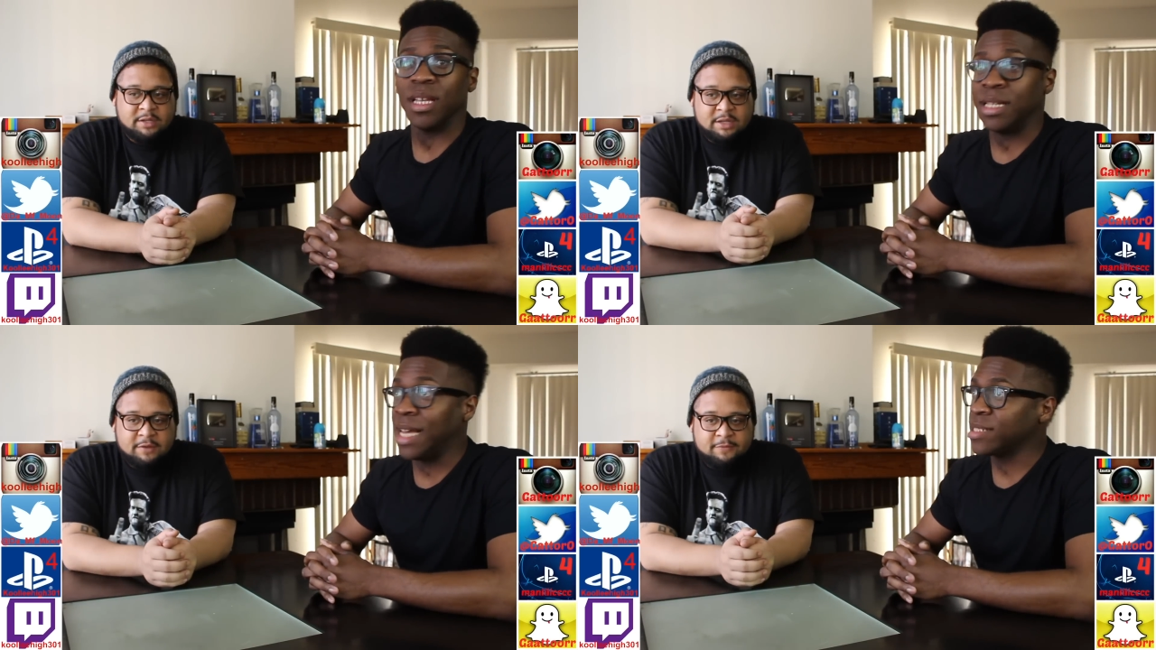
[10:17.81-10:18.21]

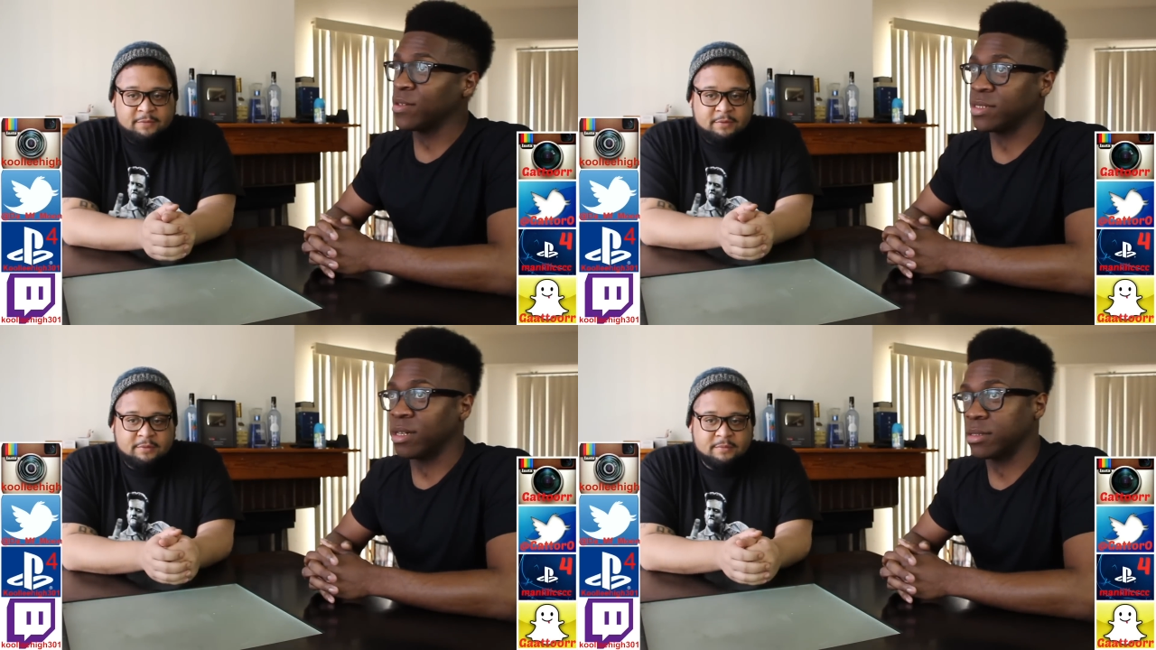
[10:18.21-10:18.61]
Speaker 1: And that's
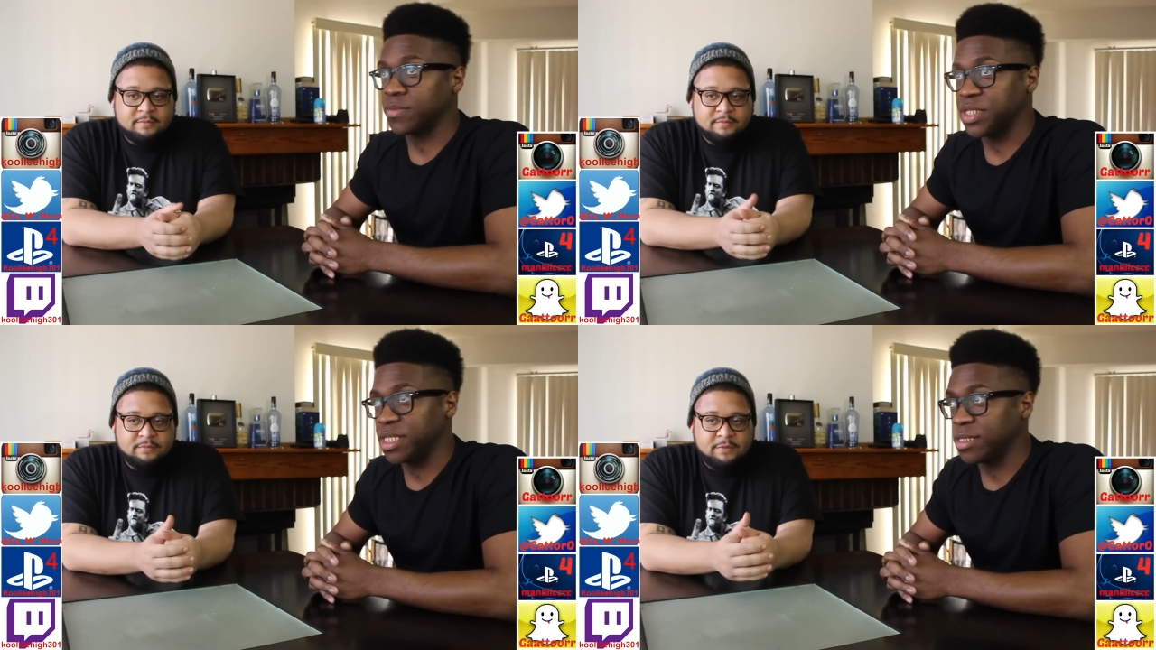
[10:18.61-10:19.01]
when
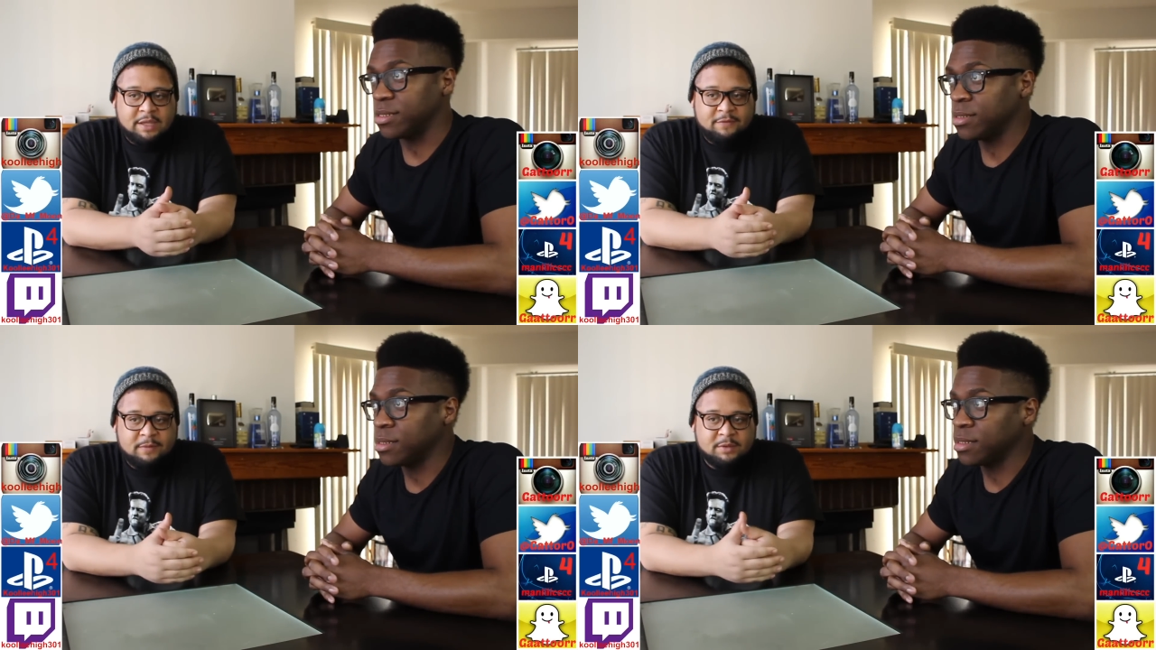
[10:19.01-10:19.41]
starts the
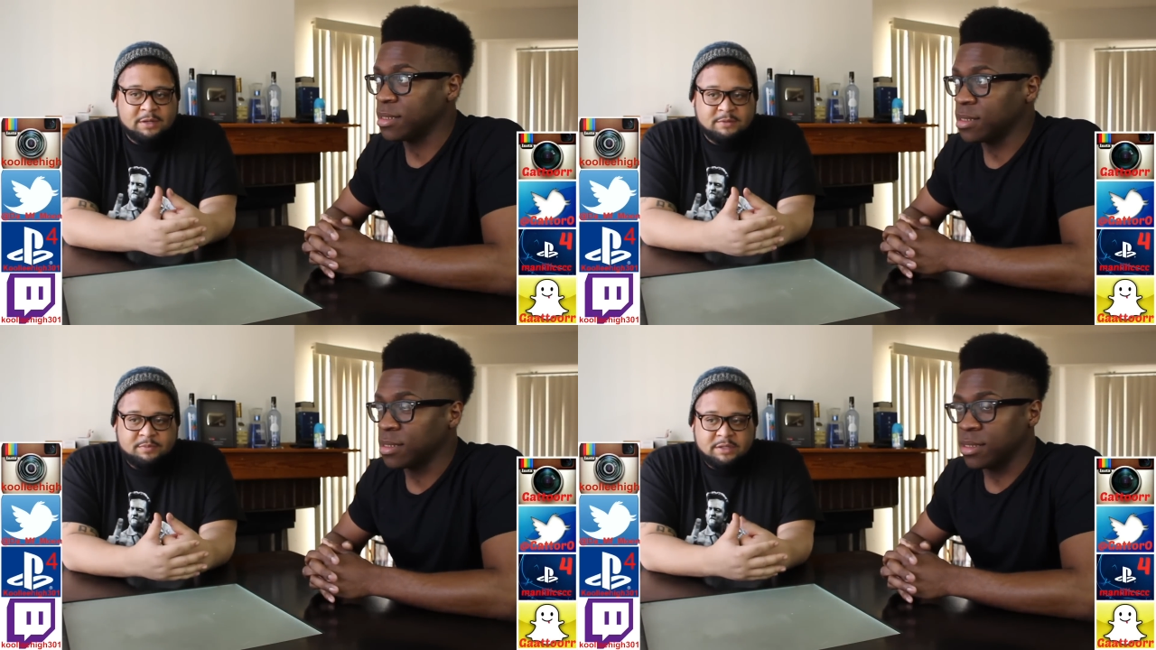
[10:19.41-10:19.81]
shit. If he
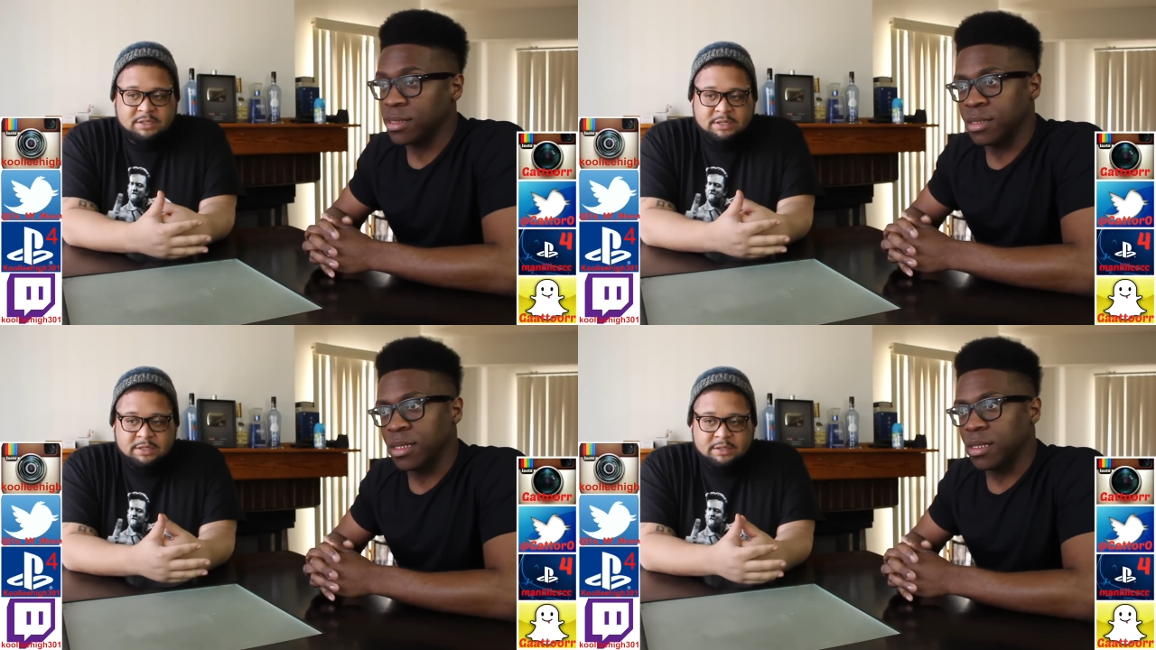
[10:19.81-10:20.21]
becomes
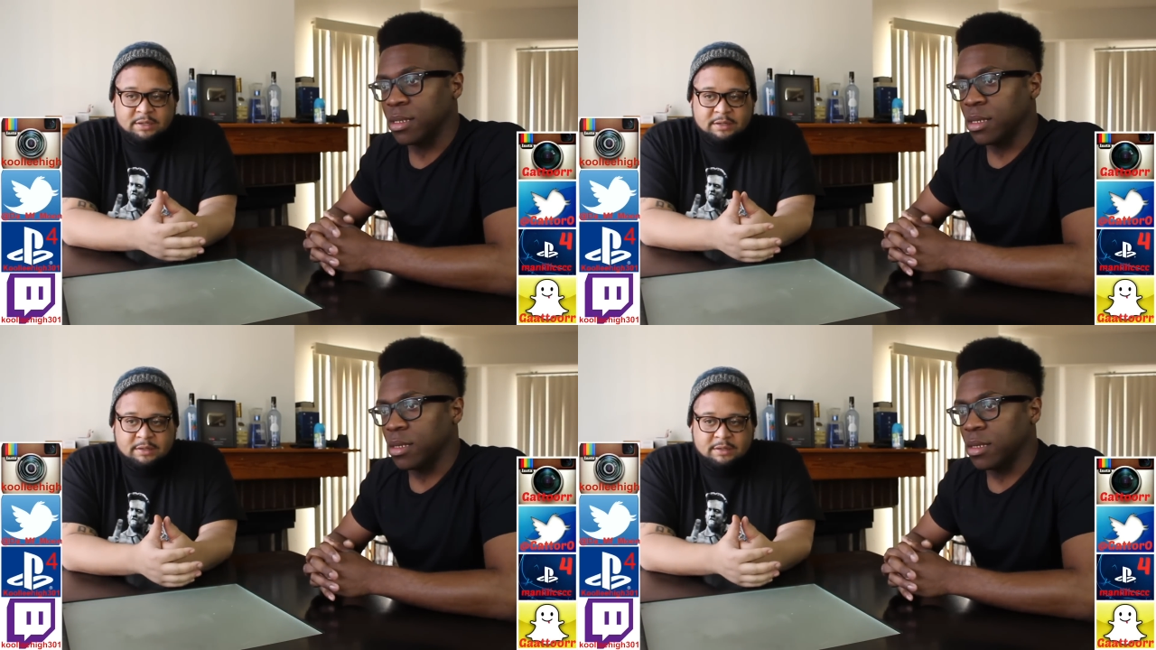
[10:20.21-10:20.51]
president.